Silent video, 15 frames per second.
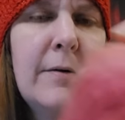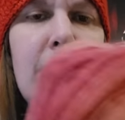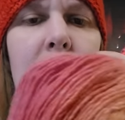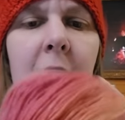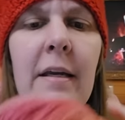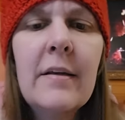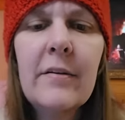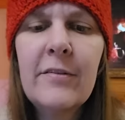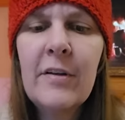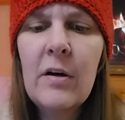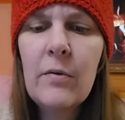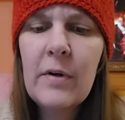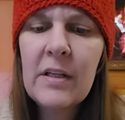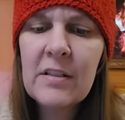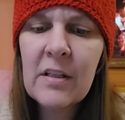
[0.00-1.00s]
All right,
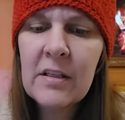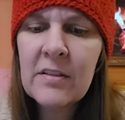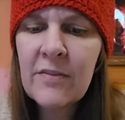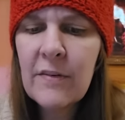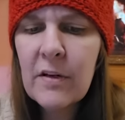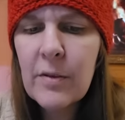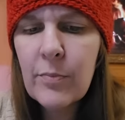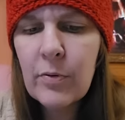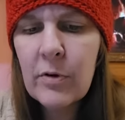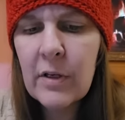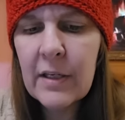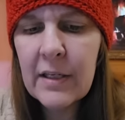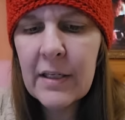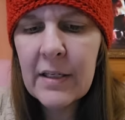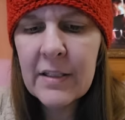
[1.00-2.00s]
so it's it's very
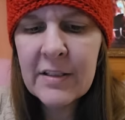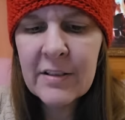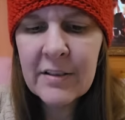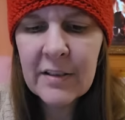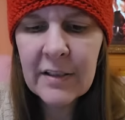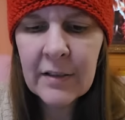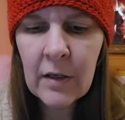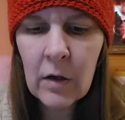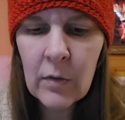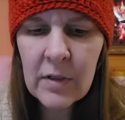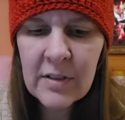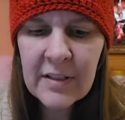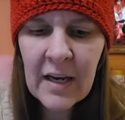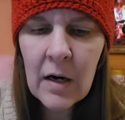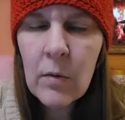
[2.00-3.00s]
pretty. It's you know
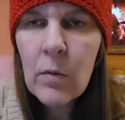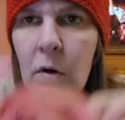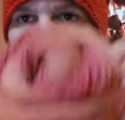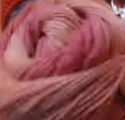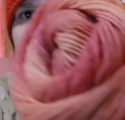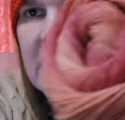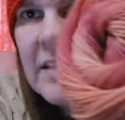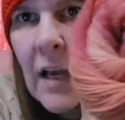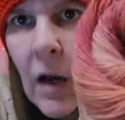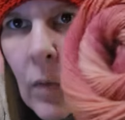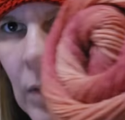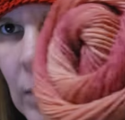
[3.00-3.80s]
it's that roving style,